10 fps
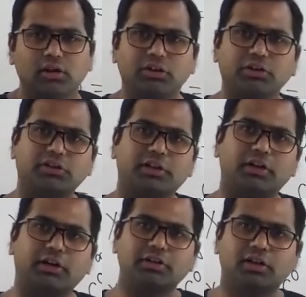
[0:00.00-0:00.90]
This
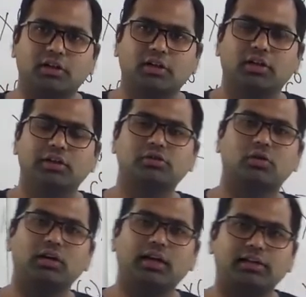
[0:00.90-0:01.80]
shaded region is
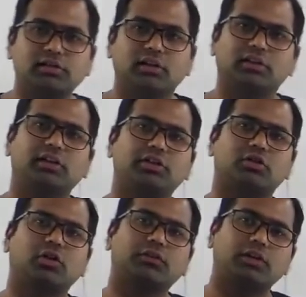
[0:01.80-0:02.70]
called as the
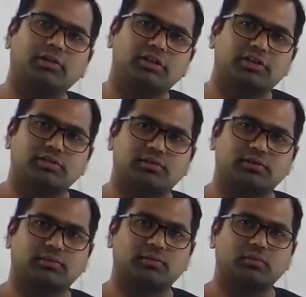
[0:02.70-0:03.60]
region of
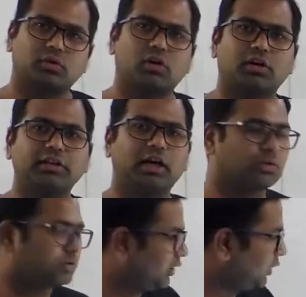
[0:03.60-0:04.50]
convergence or the
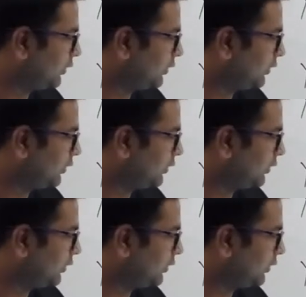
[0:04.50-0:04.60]
ROC.